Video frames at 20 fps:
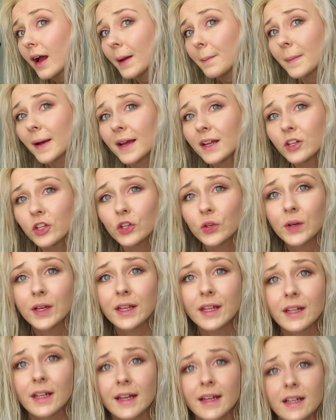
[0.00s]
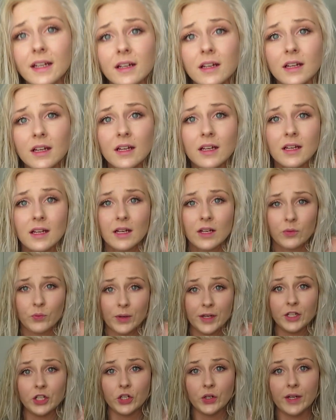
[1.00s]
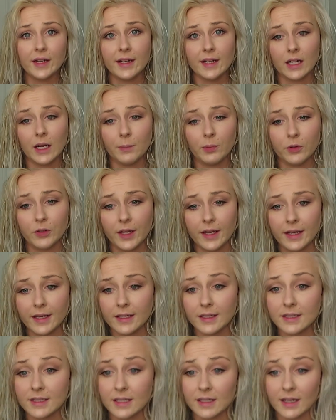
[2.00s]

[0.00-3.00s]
I might do it and like redo it in a couple days,